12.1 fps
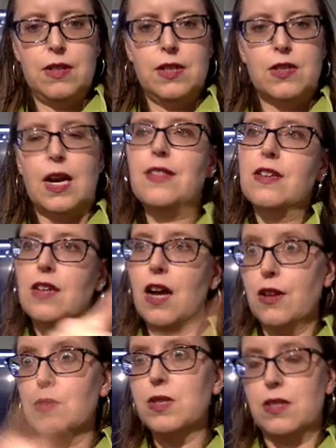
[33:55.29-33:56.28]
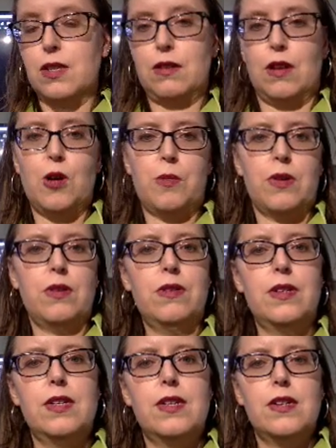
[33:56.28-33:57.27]
So I, the color was a global.
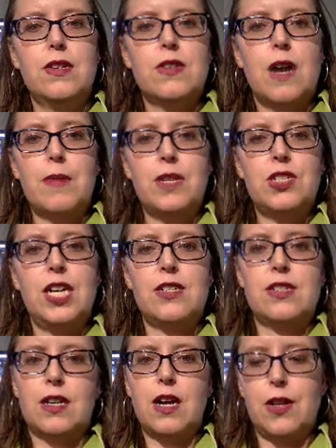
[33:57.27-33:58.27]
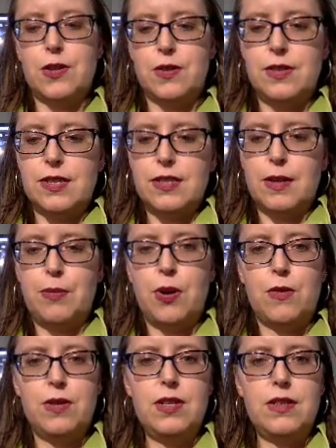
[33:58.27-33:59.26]
So I'm going to change the color in this
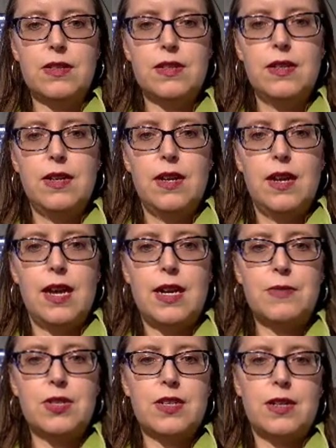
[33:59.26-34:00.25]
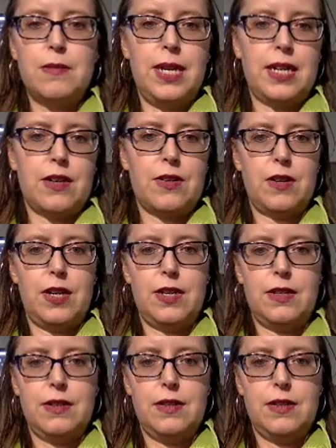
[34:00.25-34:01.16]
component, and I'm just going to make it green.